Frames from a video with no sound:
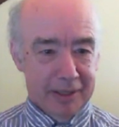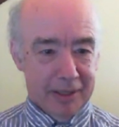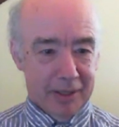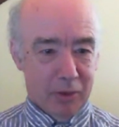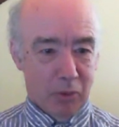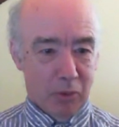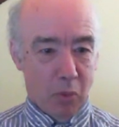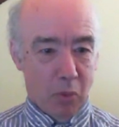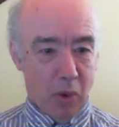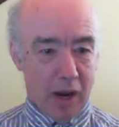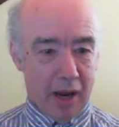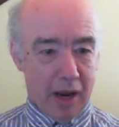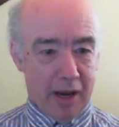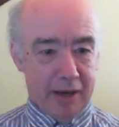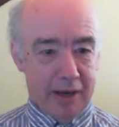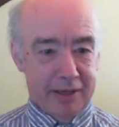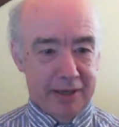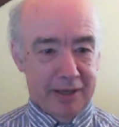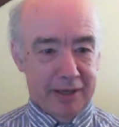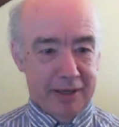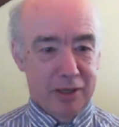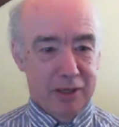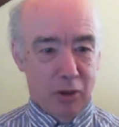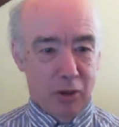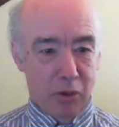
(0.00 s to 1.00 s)
when
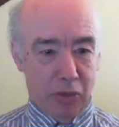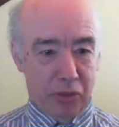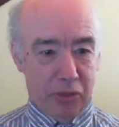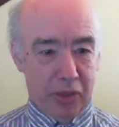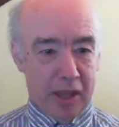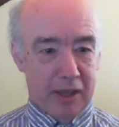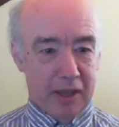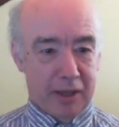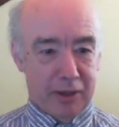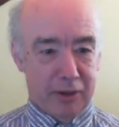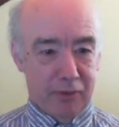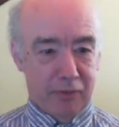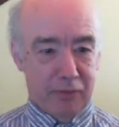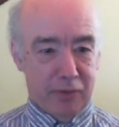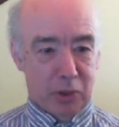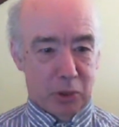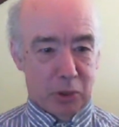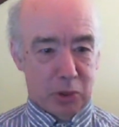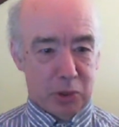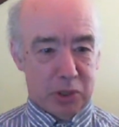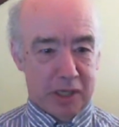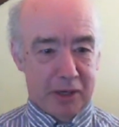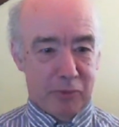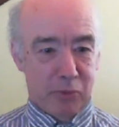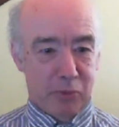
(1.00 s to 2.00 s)
you think you've
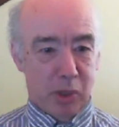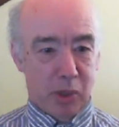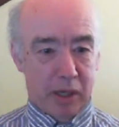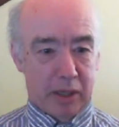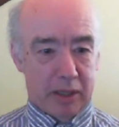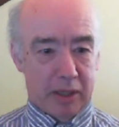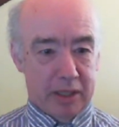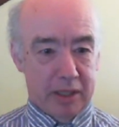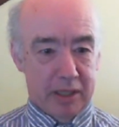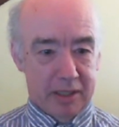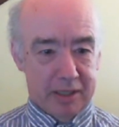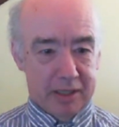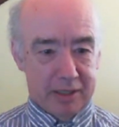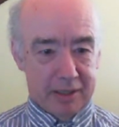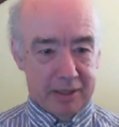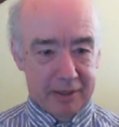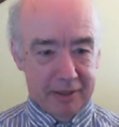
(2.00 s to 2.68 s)
got it right,